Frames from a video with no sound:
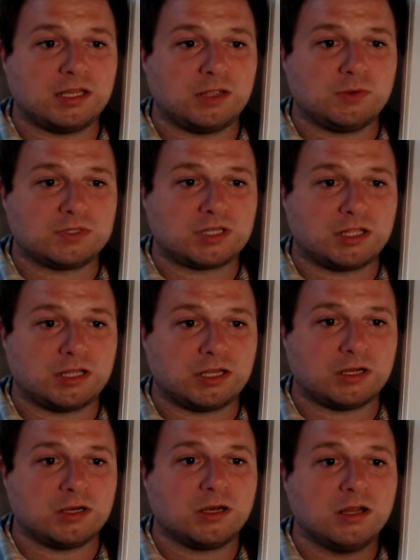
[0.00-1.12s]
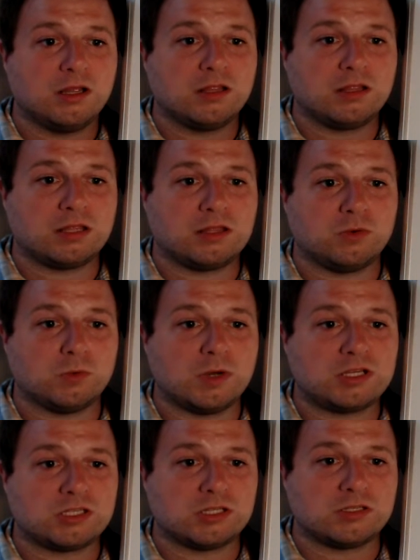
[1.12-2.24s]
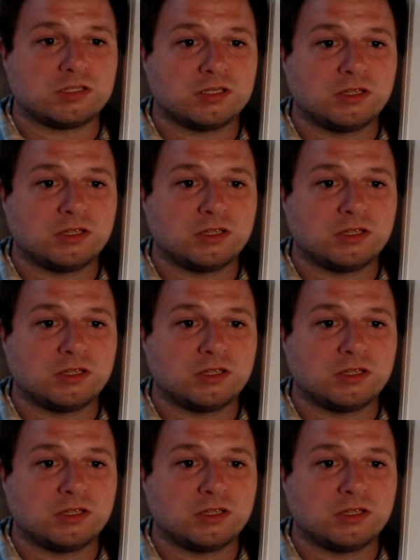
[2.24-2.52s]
it was clear that the Russians,